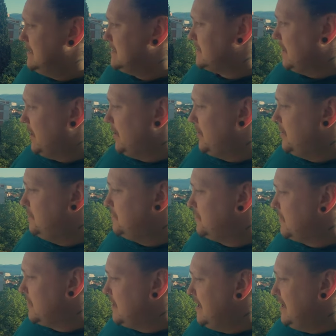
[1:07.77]
So
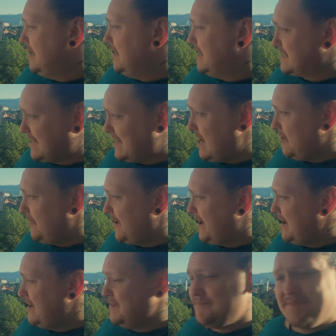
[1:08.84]
let's get out
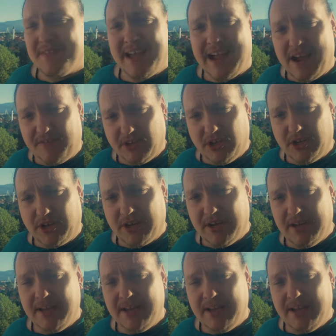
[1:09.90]
there, have a look,